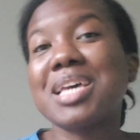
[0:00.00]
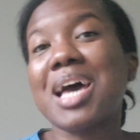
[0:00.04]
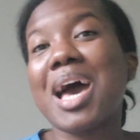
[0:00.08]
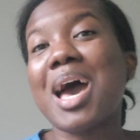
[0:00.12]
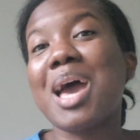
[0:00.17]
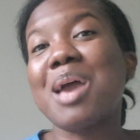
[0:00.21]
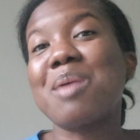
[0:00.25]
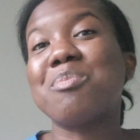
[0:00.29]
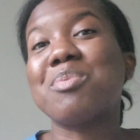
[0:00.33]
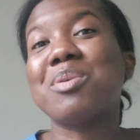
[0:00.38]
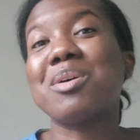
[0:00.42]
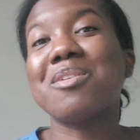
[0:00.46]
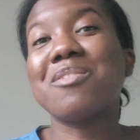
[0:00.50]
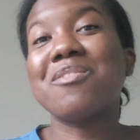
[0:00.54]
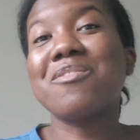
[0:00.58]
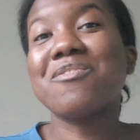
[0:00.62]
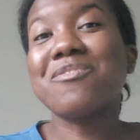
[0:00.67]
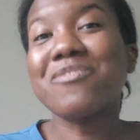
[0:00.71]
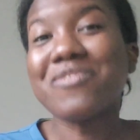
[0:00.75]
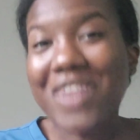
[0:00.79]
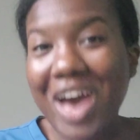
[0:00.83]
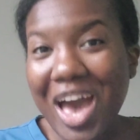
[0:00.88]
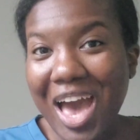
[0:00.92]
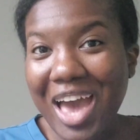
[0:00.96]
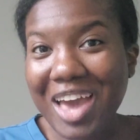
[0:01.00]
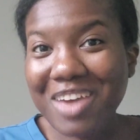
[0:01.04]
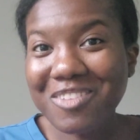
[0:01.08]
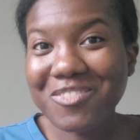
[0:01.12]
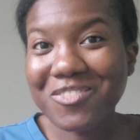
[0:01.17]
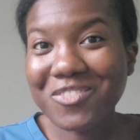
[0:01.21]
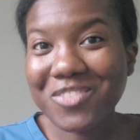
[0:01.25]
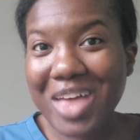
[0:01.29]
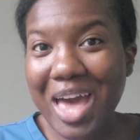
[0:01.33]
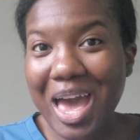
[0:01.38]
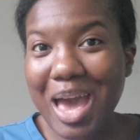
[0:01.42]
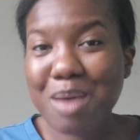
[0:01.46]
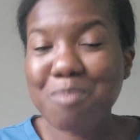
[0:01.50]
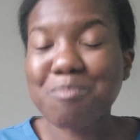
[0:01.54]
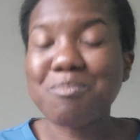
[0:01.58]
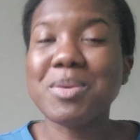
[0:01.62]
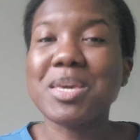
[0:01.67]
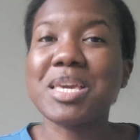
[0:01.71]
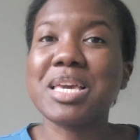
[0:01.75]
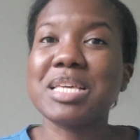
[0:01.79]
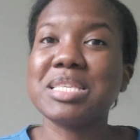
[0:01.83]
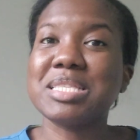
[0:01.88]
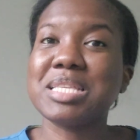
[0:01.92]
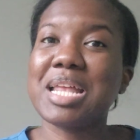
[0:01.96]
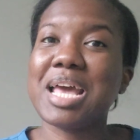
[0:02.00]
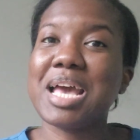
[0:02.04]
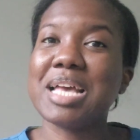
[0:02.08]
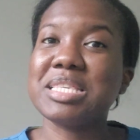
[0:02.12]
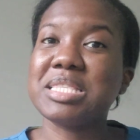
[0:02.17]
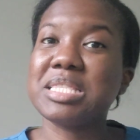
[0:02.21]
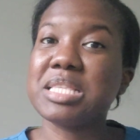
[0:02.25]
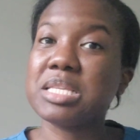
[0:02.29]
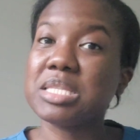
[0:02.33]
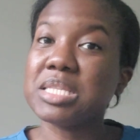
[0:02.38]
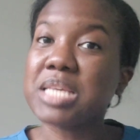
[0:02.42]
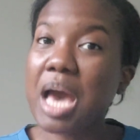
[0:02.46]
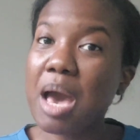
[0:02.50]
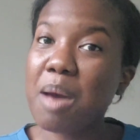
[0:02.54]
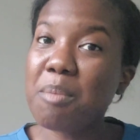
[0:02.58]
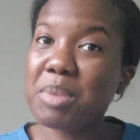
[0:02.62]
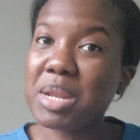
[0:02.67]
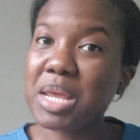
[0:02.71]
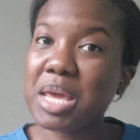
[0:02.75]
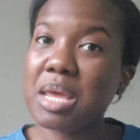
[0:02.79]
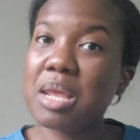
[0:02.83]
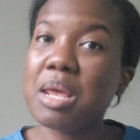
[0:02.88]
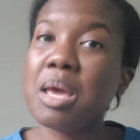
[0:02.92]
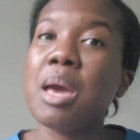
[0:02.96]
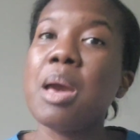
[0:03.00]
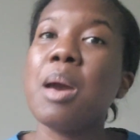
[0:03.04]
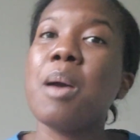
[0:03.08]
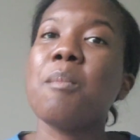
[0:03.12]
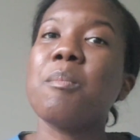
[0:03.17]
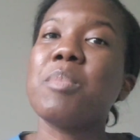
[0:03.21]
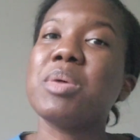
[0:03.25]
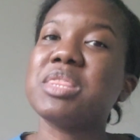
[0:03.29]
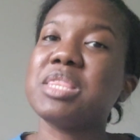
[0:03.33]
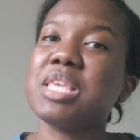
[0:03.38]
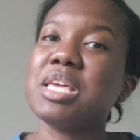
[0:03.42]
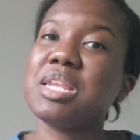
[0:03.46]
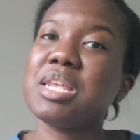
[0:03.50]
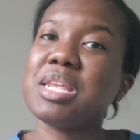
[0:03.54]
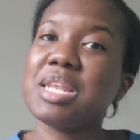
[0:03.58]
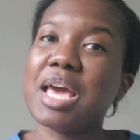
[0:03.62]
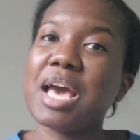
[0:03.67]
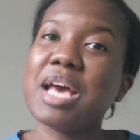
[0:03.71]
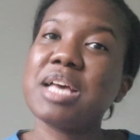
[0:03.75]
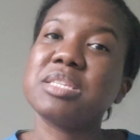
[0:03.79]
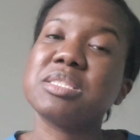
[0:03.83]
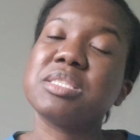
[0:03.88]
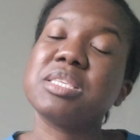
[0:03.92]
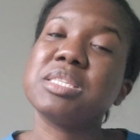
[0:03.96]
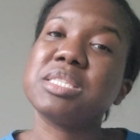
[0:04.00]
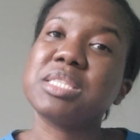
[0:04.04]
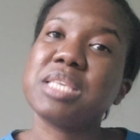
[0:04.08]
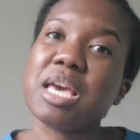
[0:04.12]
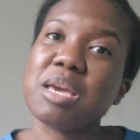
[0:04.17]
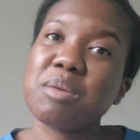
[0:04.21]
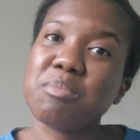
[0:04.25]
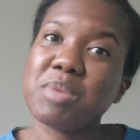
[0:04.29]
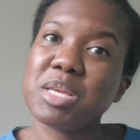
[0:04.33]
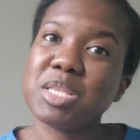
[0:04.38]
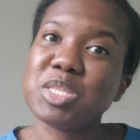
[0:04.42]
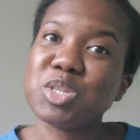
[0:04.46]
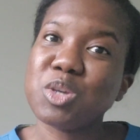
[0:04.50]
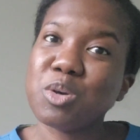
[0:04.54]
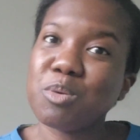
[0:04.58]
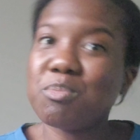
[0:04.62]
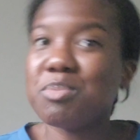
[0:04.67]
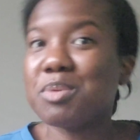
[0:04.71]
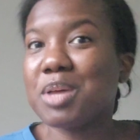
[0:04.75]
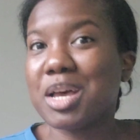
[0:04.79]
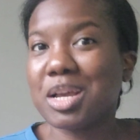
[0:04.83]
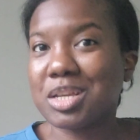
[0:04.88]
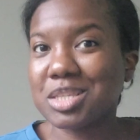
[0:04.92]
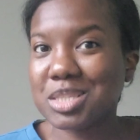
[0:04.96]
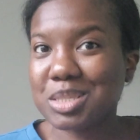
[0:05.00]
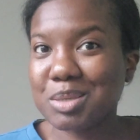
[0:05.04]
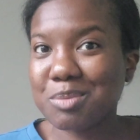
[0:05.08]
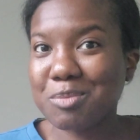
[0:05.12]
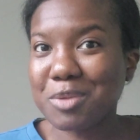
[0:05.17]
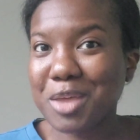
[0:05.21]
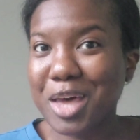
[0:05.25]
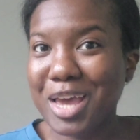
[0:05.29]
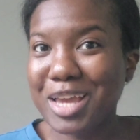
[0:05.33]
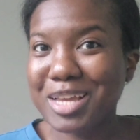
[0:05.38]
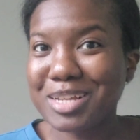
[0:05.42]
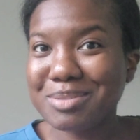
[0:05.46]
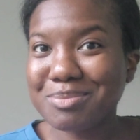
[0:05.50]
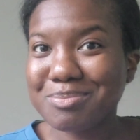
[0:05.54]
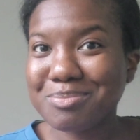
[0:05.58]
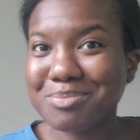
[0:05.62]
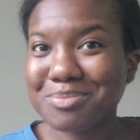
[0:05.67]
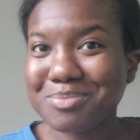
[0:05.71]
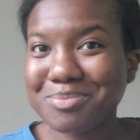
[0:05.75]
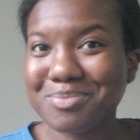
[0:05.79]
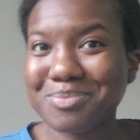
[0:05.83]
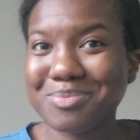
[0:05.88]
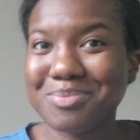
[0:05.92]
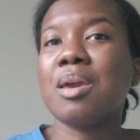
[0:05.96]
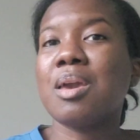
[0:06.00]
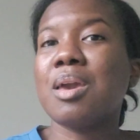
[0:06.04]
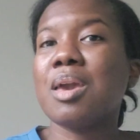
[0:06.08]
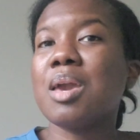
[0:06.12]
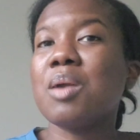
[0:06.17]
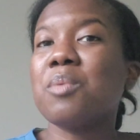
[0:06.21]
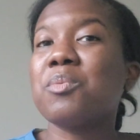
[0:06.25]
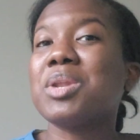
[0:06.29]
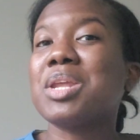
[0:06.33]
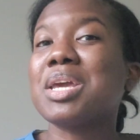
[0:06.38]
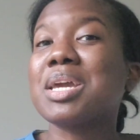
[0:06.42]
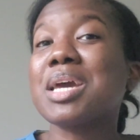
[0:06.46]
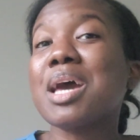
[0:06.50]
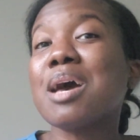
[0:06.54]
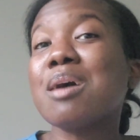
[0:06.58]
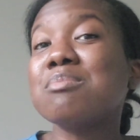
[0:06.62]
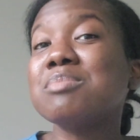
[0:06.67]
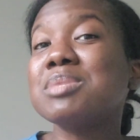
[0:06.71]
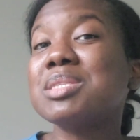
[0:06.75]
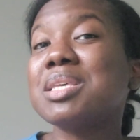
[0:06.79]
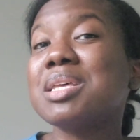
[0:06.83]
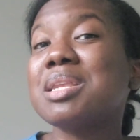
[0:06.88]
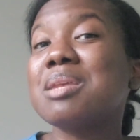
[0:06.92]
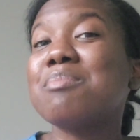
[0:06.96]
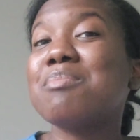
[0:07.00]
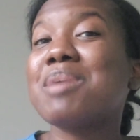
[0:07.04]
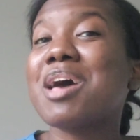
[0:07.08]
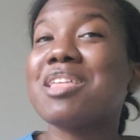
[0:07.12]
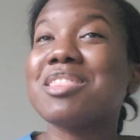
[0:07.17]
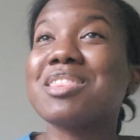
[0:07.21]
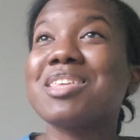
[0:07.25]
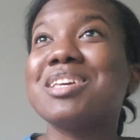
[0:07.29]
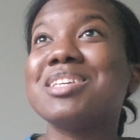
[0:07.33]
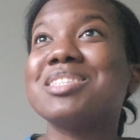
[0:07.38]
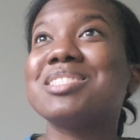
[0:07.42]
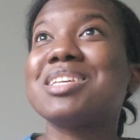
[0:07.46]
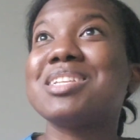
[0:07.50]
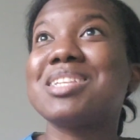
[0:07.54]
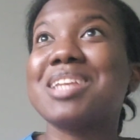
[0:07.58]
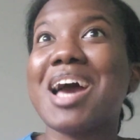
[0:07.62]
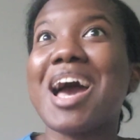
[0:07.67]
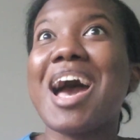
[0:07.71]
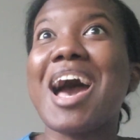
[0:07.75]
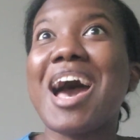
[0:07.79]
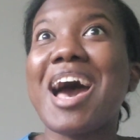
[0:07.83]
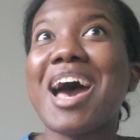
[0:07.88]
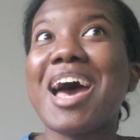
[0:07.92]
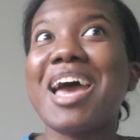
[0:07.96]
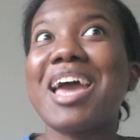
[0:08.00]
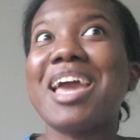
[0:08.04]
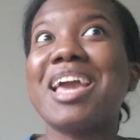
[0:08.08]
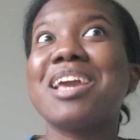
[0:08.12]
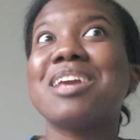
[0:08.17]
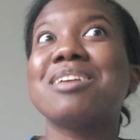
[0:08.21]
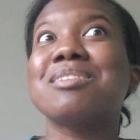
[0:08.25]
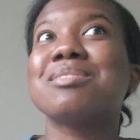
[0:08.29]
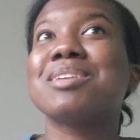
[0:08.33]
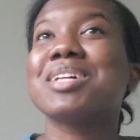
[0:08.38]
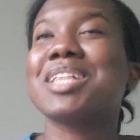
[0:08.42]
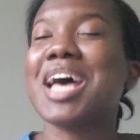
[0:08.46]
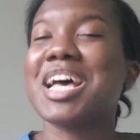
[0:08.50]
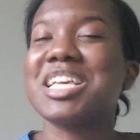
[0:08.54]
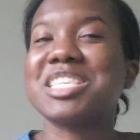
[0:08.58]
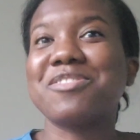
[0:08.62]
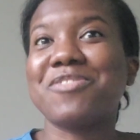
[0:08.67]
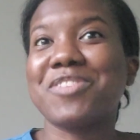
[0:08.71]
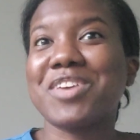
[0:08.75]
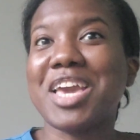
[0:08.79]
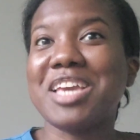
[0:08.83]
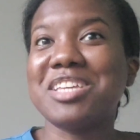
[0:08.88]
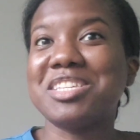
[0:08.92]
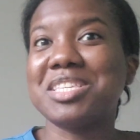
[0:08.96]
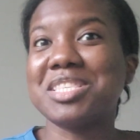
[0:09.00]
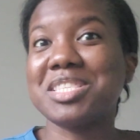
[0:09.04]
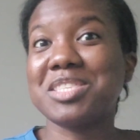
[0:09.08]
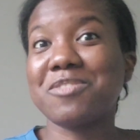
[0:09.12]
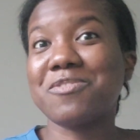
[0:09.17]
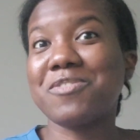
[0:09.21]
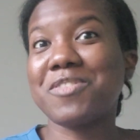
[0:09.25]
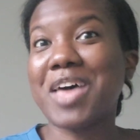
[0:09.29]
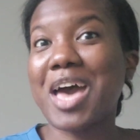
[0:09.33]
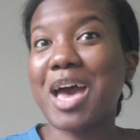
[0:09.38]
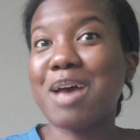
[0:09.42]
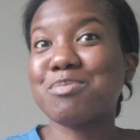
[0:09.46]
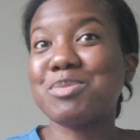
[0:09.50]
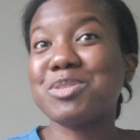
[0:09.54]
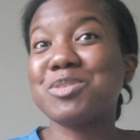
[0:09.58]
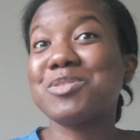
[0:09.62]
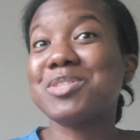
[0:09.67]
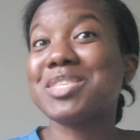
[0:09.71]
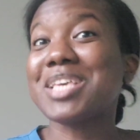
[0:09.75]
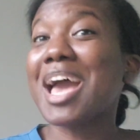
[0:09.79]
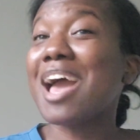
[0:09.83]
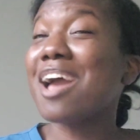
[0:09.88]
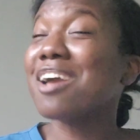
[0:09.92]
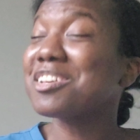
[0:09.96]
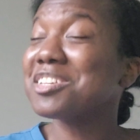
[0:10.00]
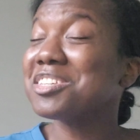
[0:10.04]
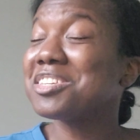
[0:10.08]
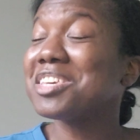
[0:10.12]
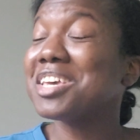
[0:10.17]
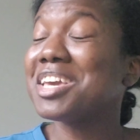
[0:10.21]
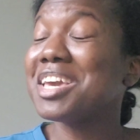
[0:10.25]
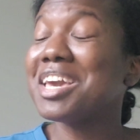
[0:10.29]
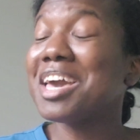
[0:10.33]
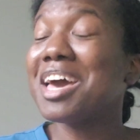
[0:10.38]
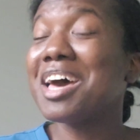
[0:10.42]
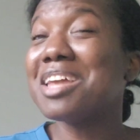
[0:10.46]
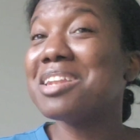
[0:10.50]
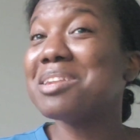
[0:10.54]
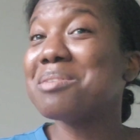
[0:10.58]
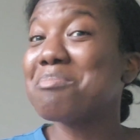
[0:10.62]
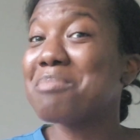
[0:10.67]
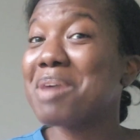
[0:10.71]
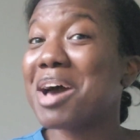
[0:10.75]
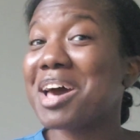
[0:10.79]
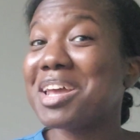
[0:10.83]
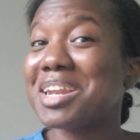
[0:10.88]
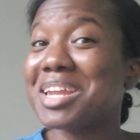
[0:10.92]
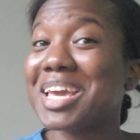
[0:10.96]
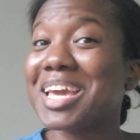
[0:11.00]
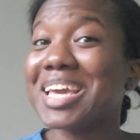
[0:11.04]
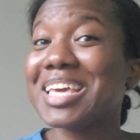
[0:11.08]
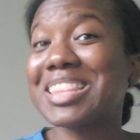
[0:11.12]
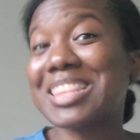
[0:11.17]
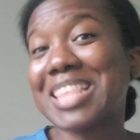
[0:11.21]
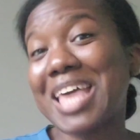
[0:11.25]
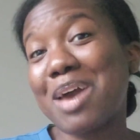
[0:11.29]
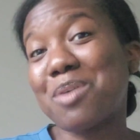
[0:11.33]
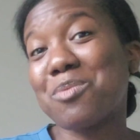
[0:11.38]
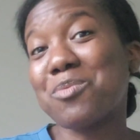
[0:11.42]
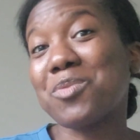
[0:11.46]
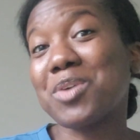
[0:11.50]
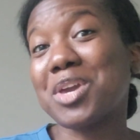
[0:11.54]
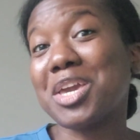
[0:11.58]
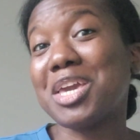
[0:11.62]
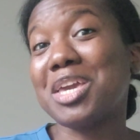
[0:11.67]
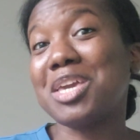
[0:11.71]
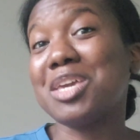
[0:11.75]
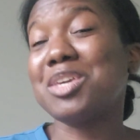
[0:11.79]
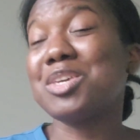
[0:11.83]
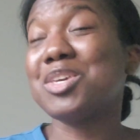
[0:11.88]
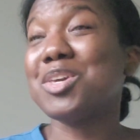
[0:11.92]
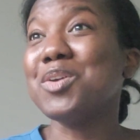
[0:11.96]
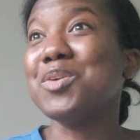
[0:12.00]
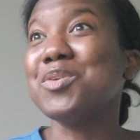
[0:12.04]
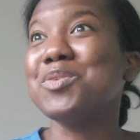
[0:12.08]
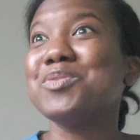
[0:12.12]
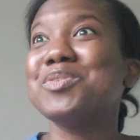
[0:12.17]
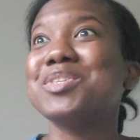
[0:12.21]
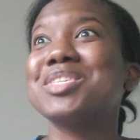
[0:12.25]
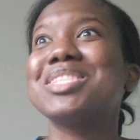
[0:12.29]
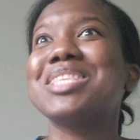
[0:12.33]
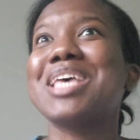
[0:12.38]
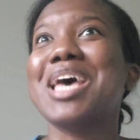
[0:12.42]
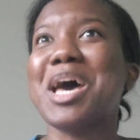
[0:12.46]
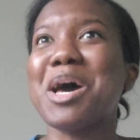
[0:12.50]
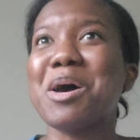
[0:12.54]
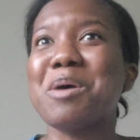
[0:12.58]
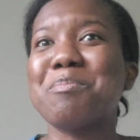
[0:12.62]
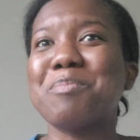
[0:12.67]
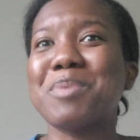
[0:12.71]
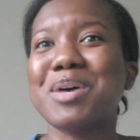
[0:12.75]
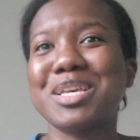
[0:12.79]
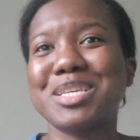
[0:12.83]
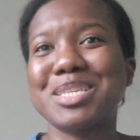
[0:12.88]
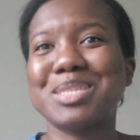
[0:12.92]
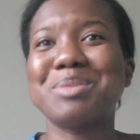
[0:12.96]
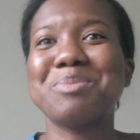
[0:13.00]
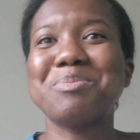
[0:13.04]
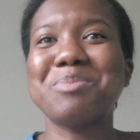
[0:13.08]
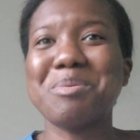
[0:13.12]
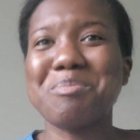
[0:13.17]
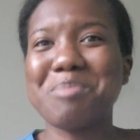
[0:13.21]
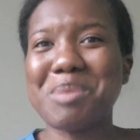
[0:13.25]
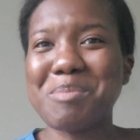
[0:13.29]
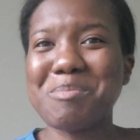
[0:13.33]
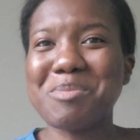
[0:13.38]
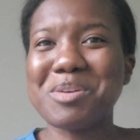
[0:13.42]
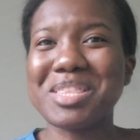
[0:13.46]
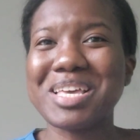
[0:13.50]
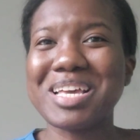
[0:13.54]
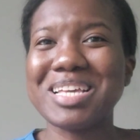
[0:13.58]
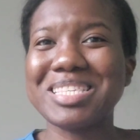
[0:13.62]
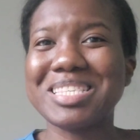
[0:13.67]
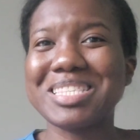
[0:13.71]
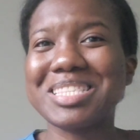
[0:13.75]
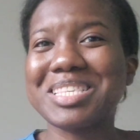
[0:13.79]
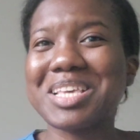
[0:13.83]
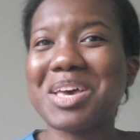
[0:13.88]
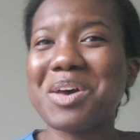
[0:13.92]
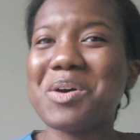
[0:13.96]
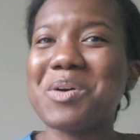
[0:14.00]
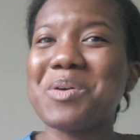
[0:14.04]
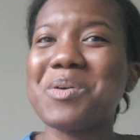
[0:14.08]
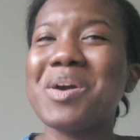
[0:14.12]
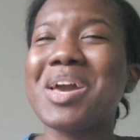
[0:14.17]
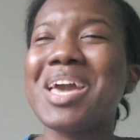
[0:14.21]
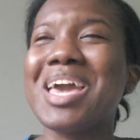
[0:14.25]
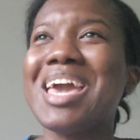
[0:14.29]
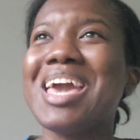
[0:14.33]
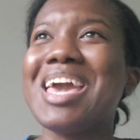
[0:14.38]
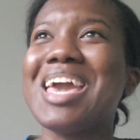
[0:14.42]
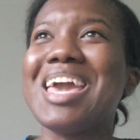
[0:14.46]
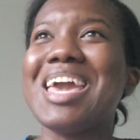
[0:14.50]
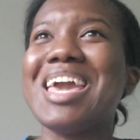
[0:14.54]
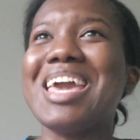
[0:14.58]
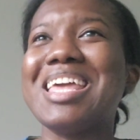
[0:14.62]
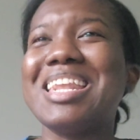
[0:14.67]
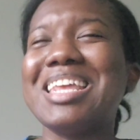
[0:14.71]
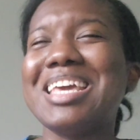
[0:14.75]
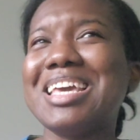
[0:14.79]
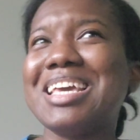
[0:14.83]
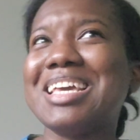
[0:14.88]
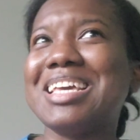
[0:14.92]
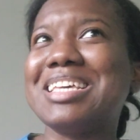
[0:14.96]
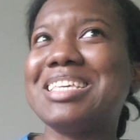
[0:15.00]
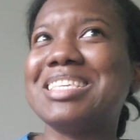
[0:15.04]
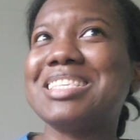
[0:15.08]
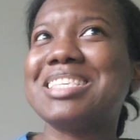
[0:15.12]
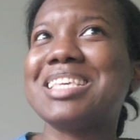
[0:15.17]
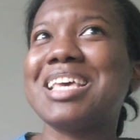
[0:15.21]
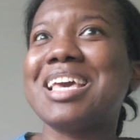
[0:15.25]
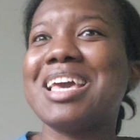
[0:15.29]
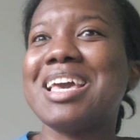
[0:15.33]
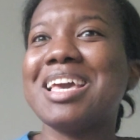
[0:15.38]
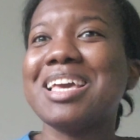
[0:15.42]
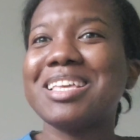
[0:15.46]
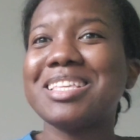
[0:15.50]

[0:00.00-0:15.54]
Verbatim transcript: type 5 flat because it has the dominant, but then it has the segmental blood supply. And when it comes to the Mathes and Nahai classifications of flaps, there's actually a mnemonic that we use to help us remember this. So it is